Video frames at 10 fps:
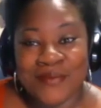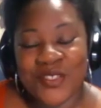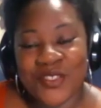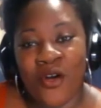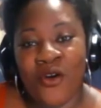
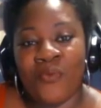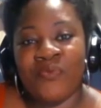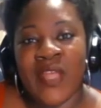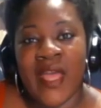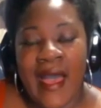So
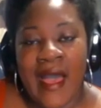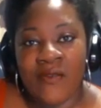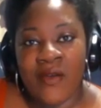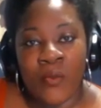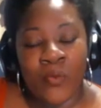
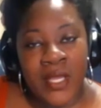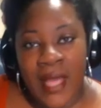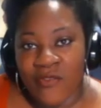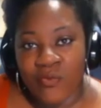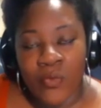we
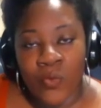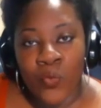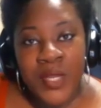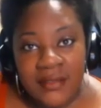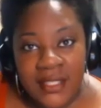have
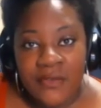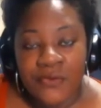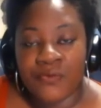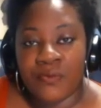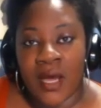weekly
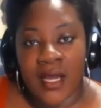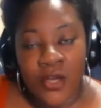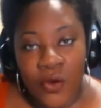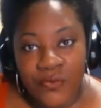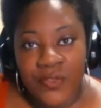
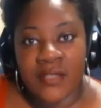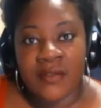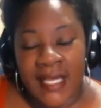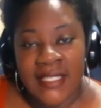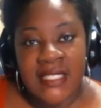
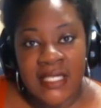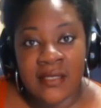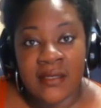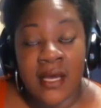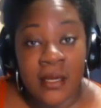
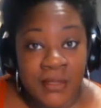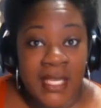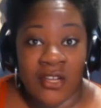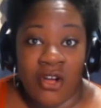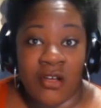COVID-19
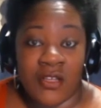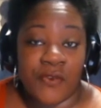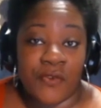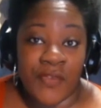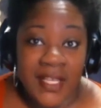update calls
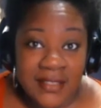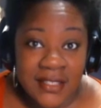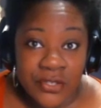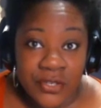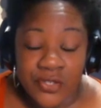for faith
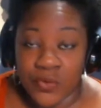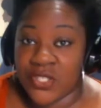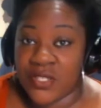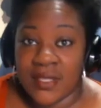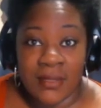leaders, which
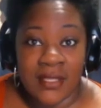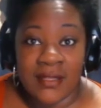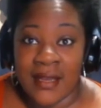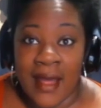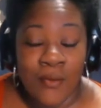is something
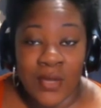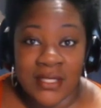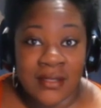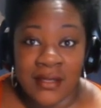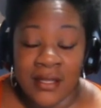that I
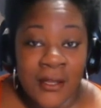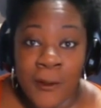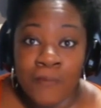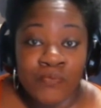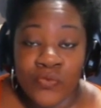wasn't
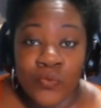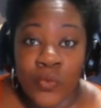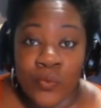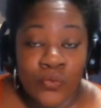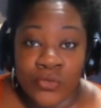
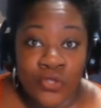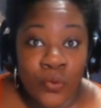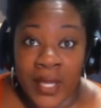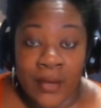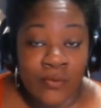
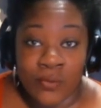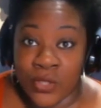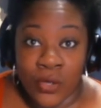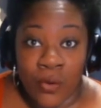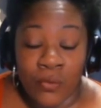doing,
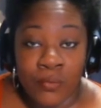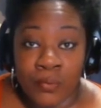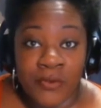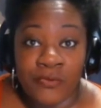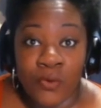you know,
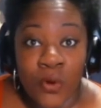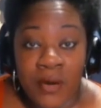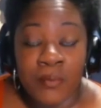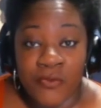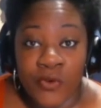
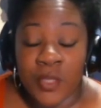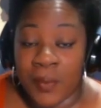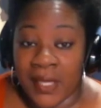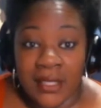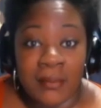before the
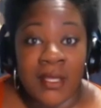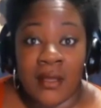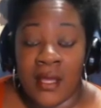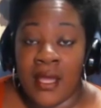pandemic.